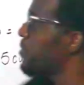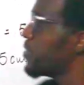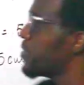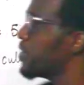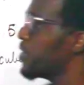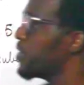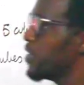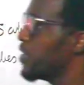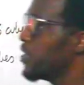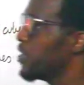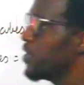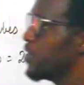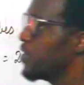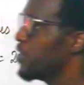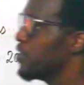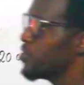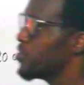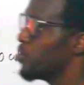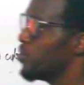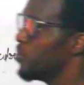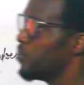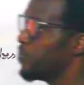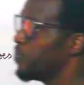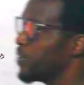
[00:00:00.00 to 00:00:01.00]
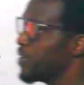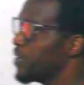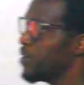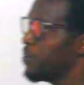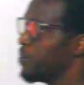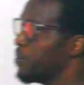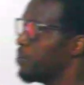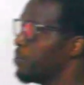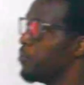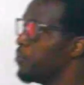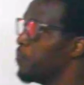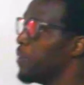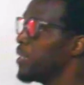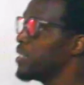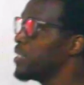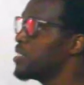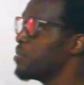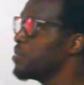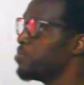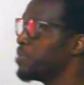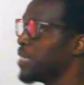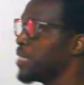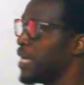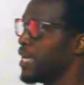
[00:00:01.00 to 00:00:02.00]
So multiplying
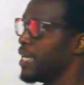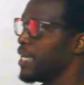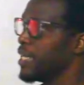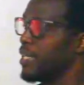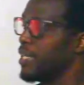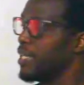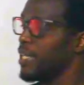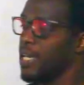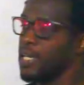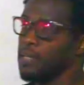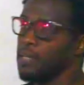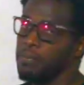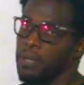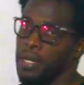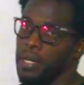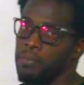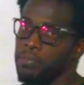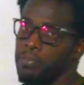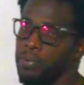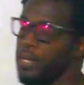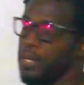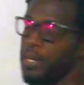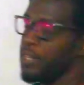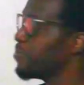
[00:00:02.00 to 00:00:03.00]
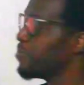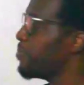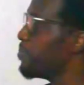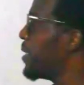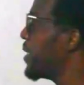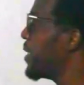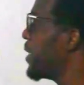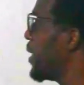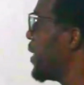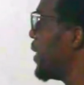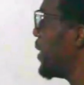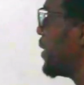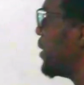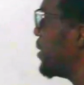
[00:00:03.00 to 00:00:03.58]
length by breadth by height